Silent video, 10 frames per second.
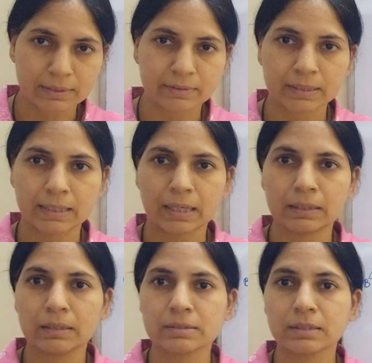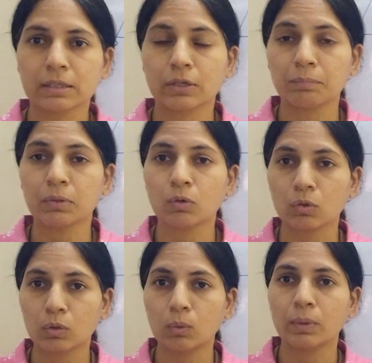rectangles, there can be
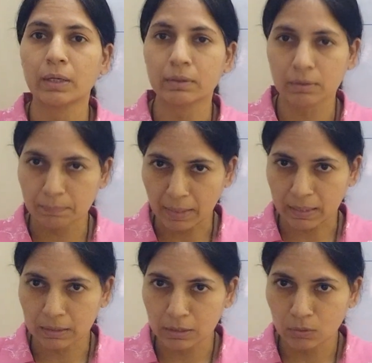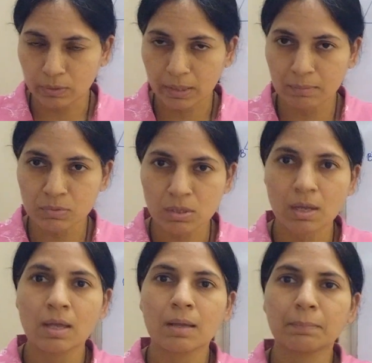congruent parallelograms,
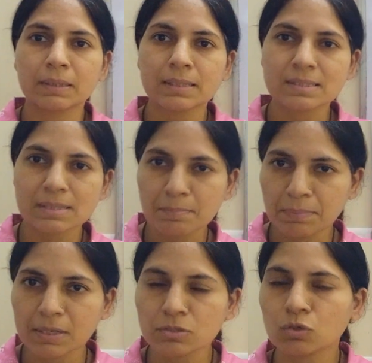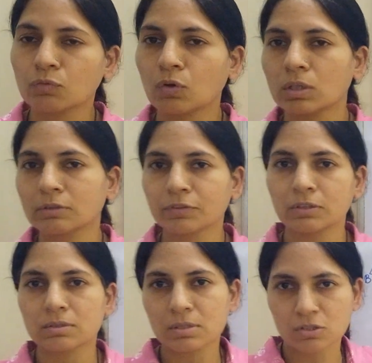but the simplest of all the
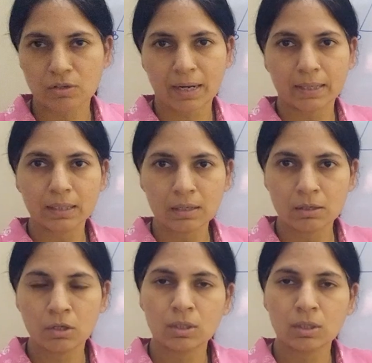figures is triangle.